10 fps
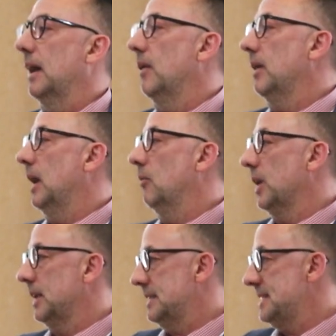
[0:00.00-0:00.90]
Now,
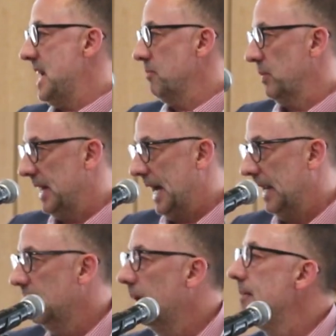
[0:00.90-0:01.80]
I want to temper
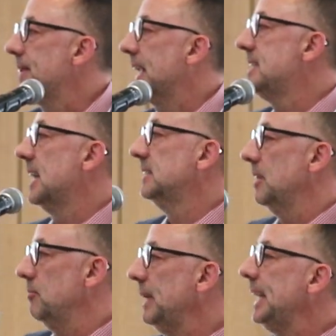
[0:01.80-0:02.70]
that. That
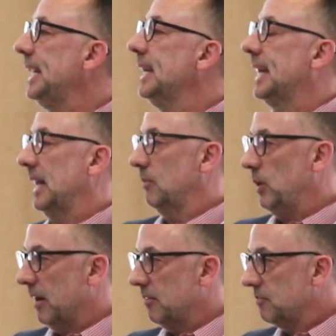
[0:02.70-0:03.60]
doesn't mean
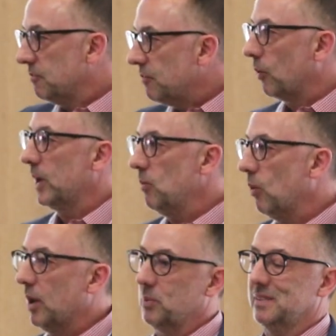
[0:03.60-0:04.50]
that we have
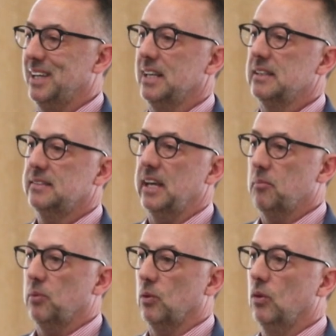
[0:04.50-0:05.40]
41% of the
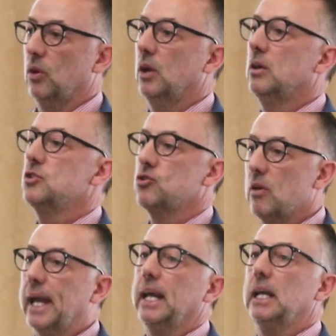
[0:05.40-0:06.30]
sample
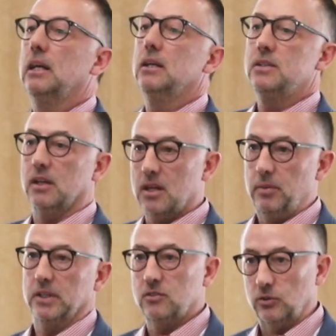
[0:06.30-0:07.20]
trying to
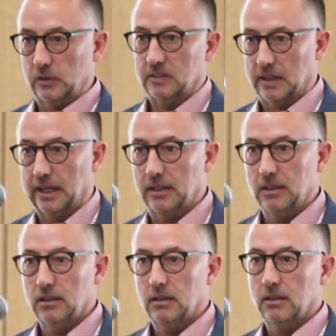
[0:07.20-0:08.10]
commit
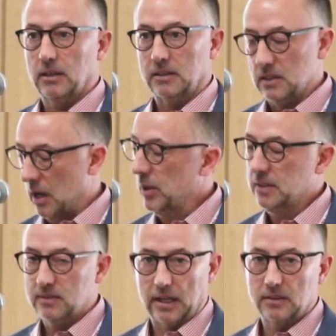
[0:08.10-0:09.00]
suicide. That's
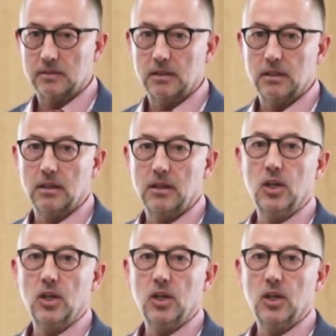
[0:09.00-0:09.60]
not what it says.